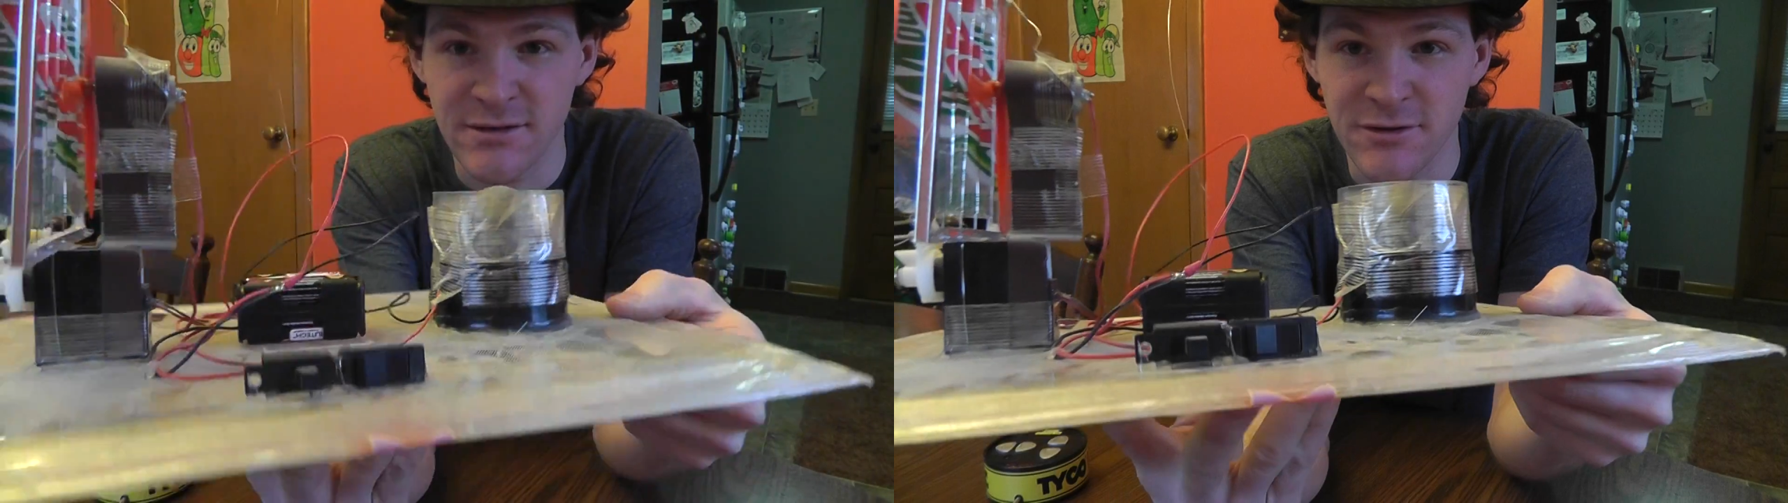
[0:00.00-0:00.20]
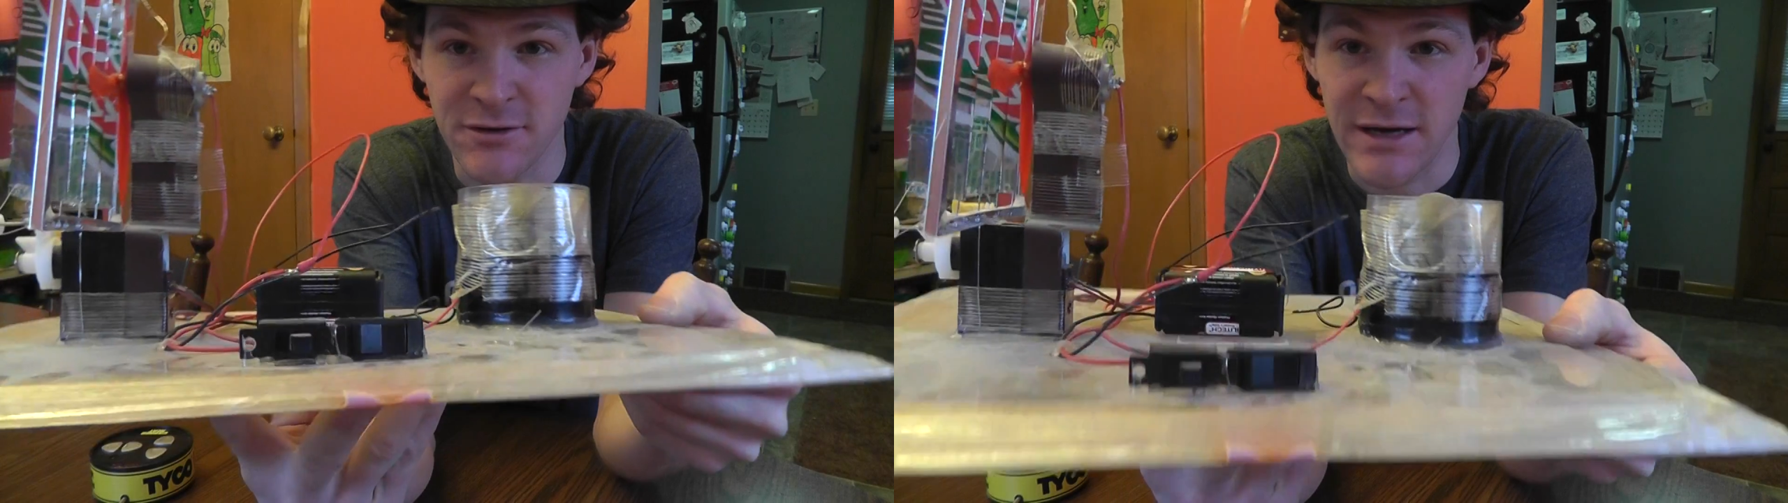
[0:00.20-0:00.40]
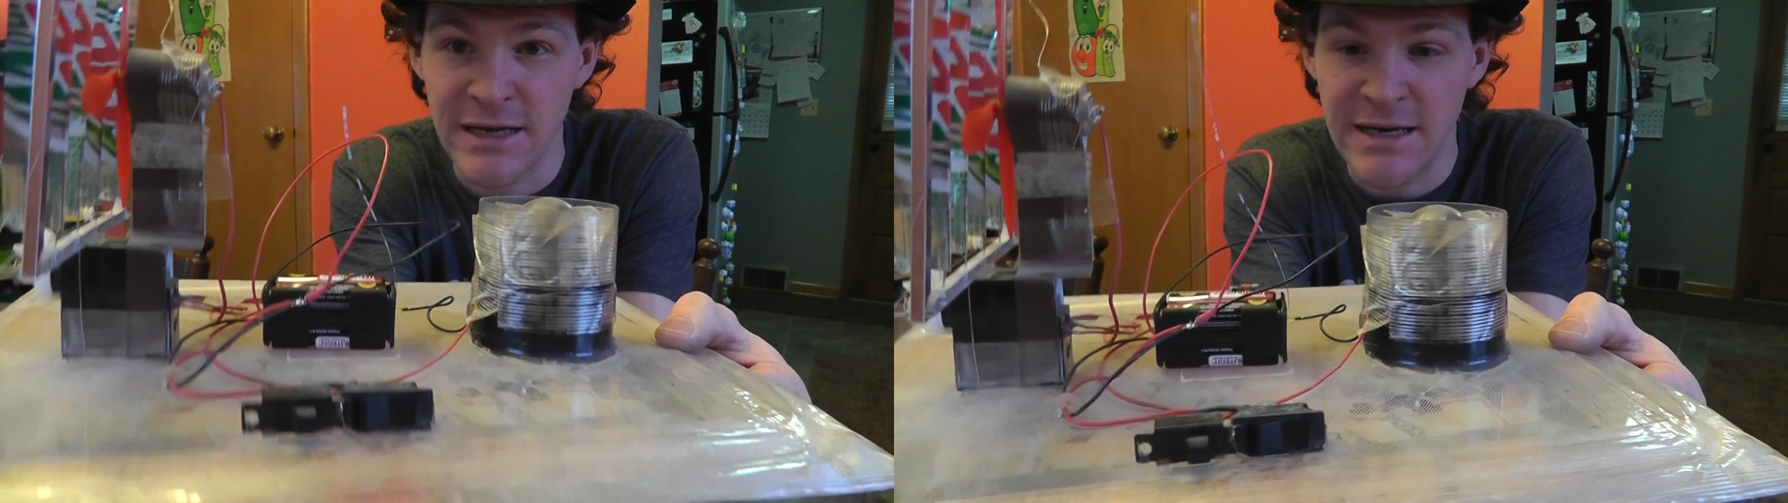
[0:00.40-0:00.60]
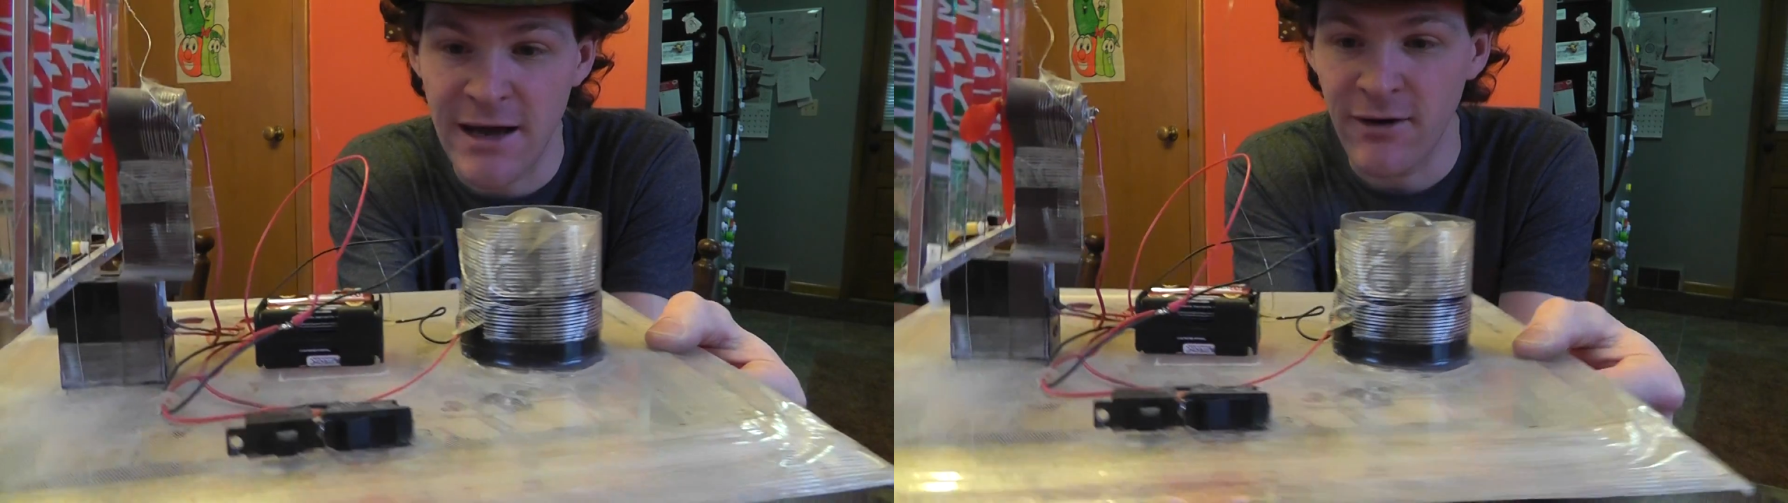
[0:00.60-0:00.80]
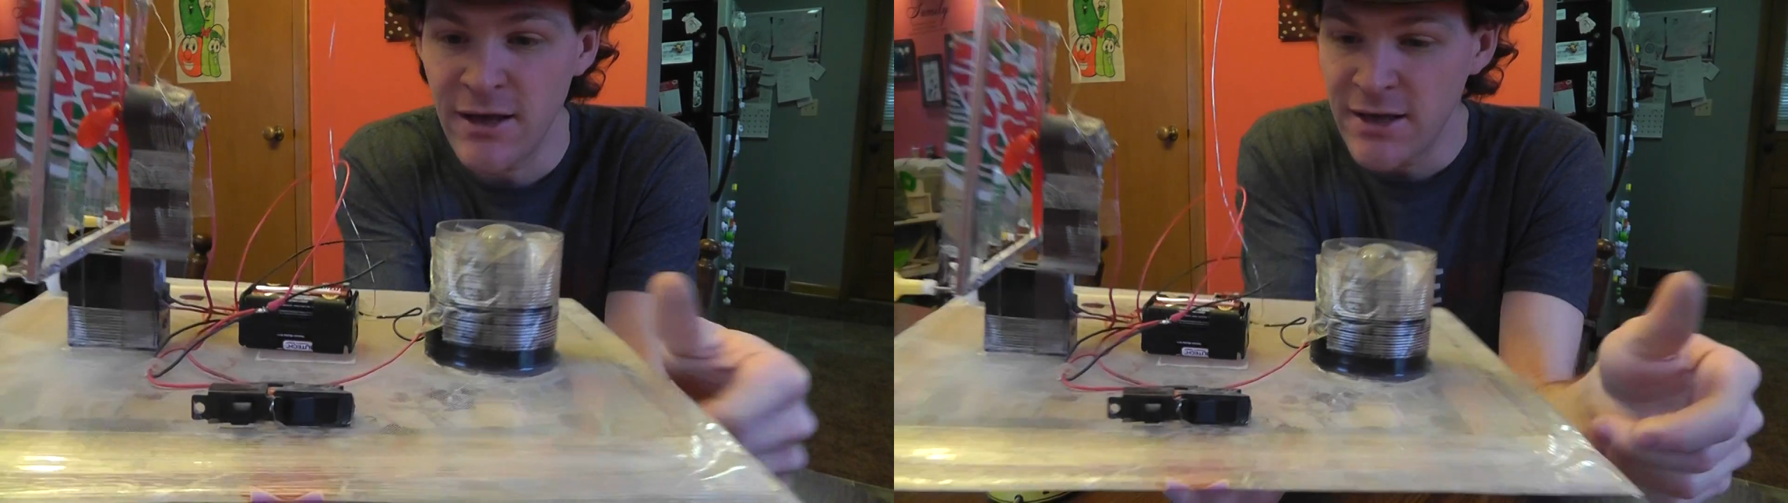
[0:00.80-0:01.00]
Alright,
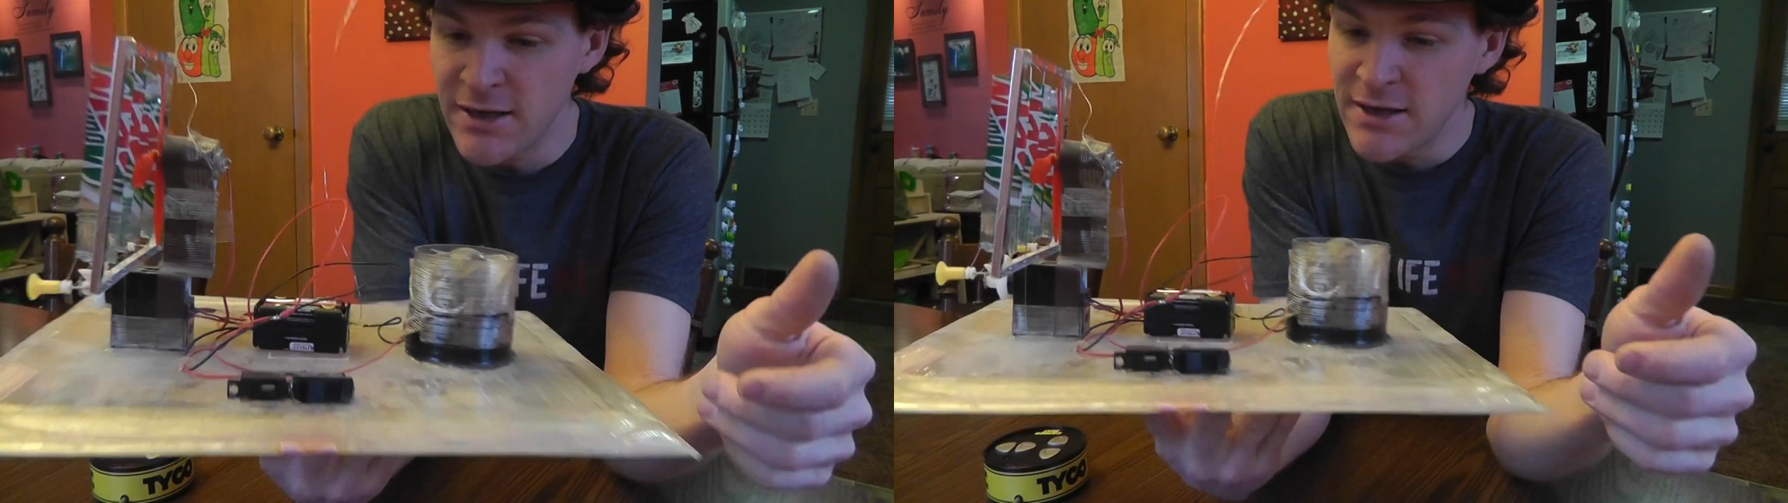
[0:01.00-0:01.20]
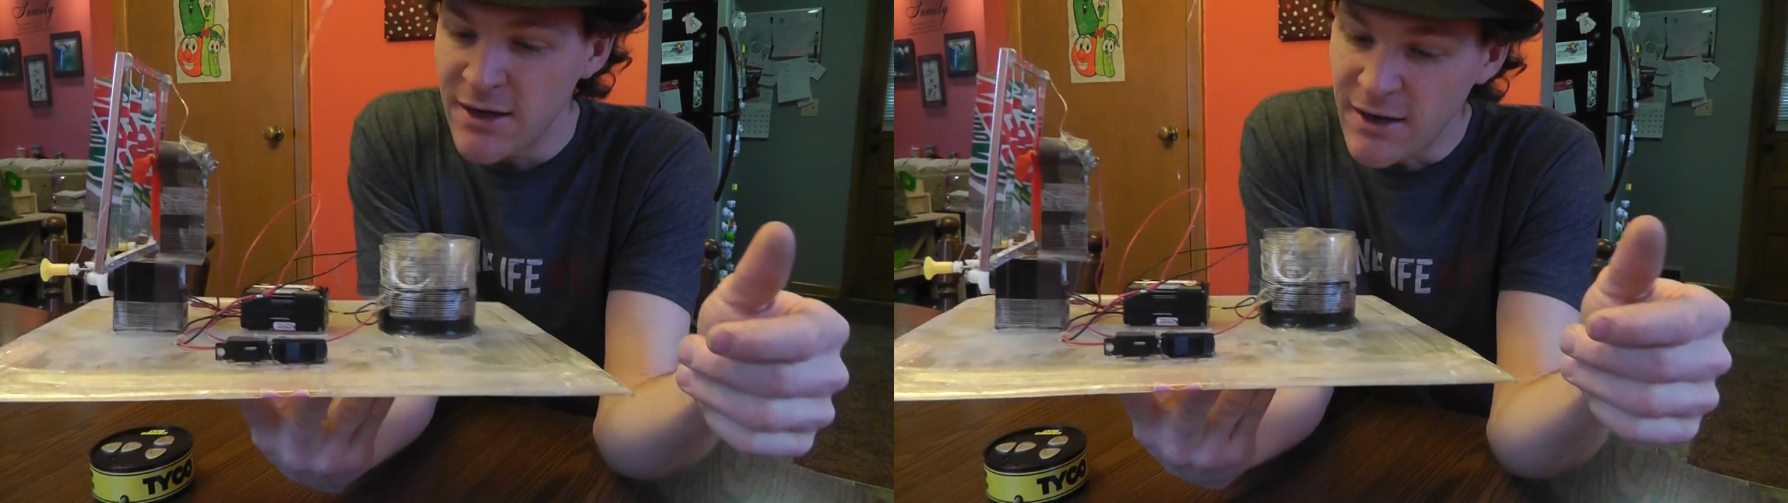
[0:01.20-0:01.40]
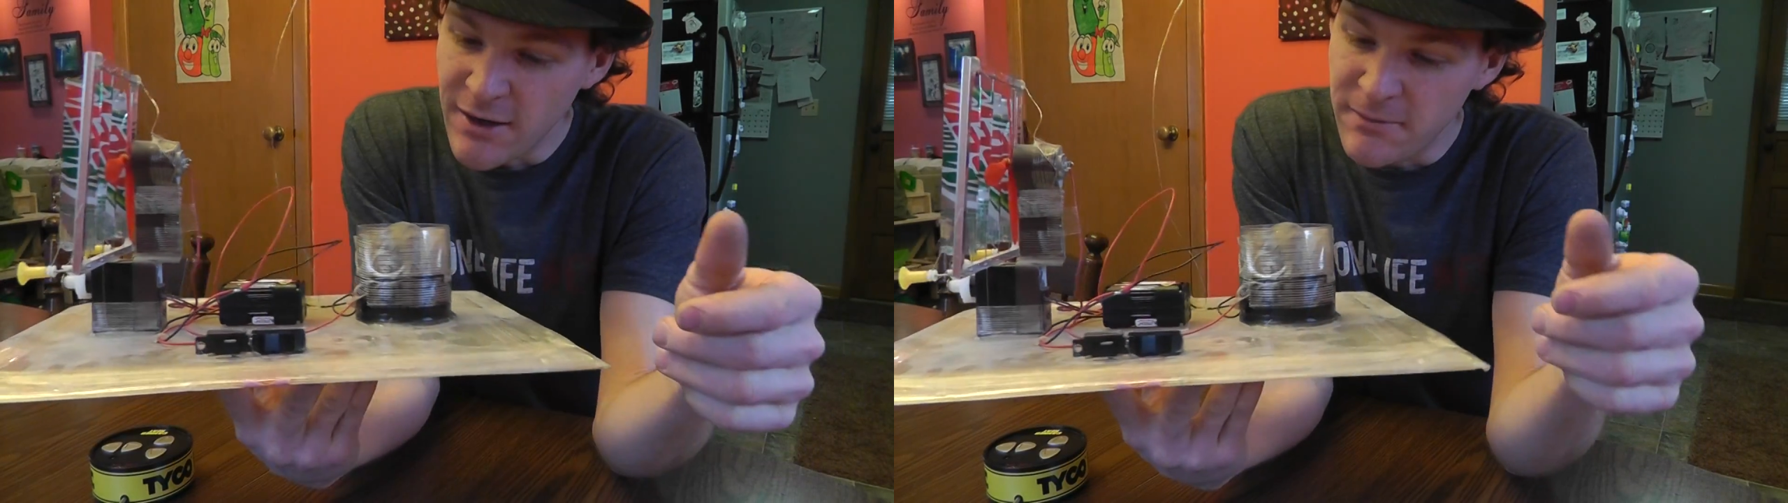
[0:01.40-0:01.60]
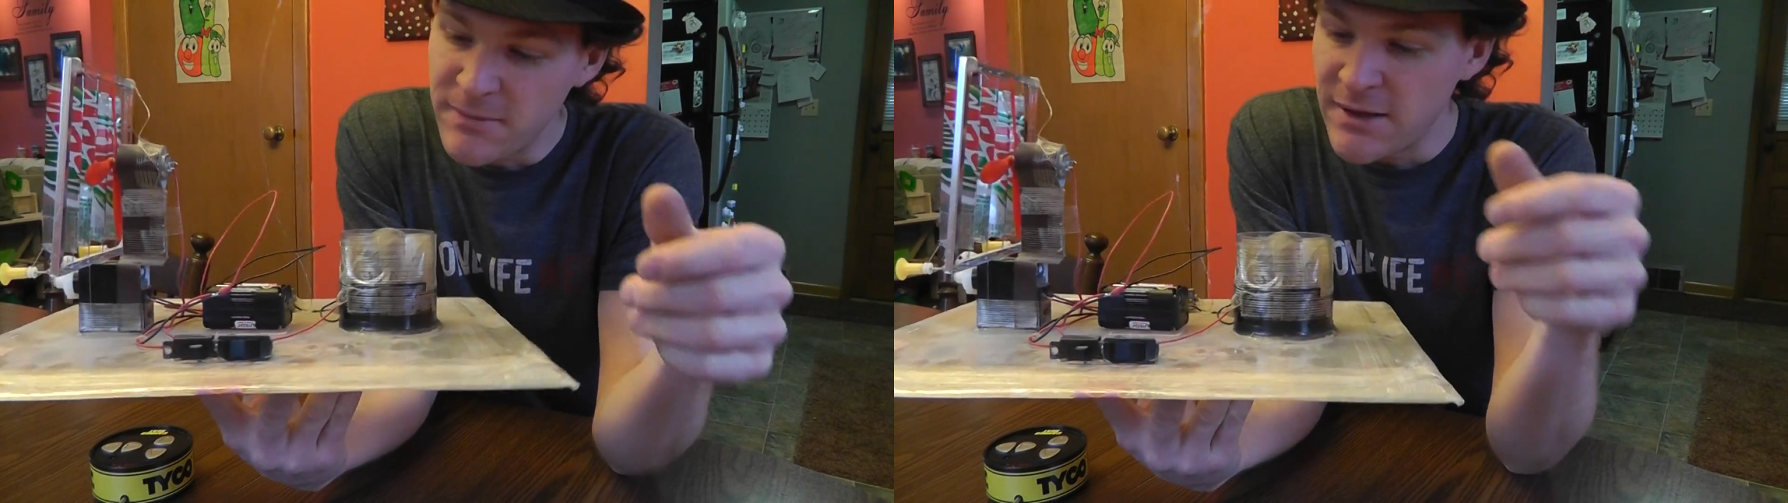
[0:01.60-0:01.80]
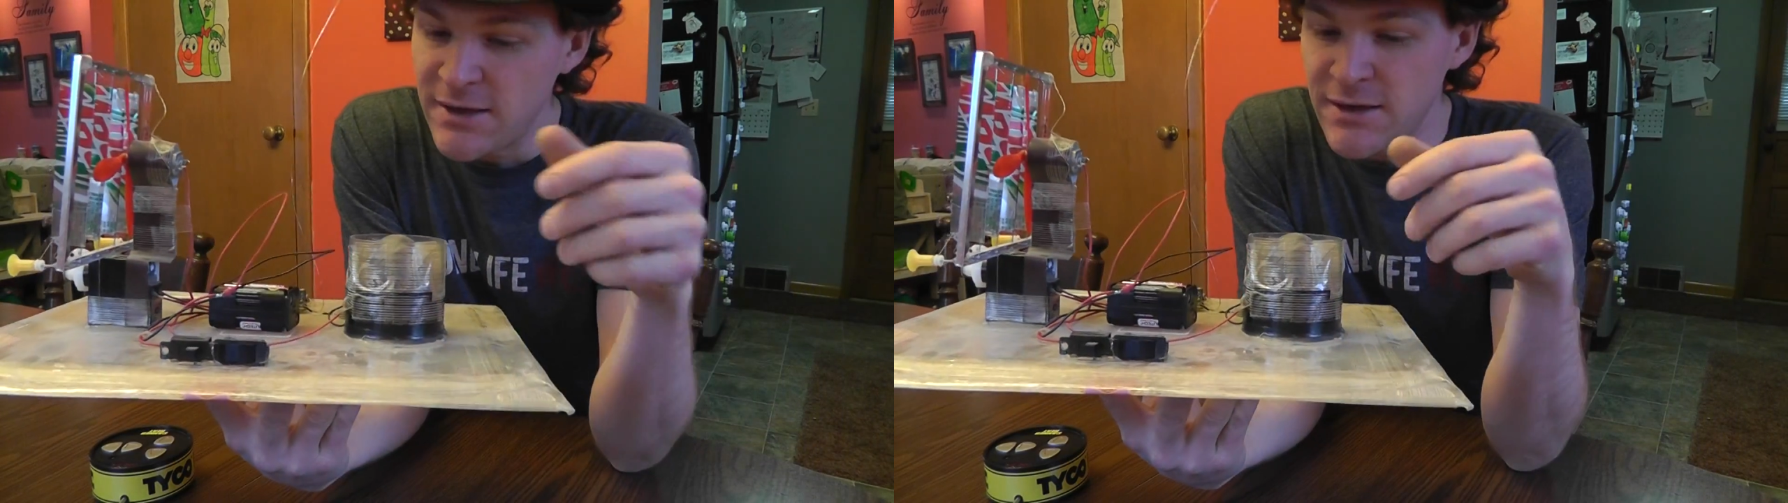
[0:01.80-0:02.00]
now um,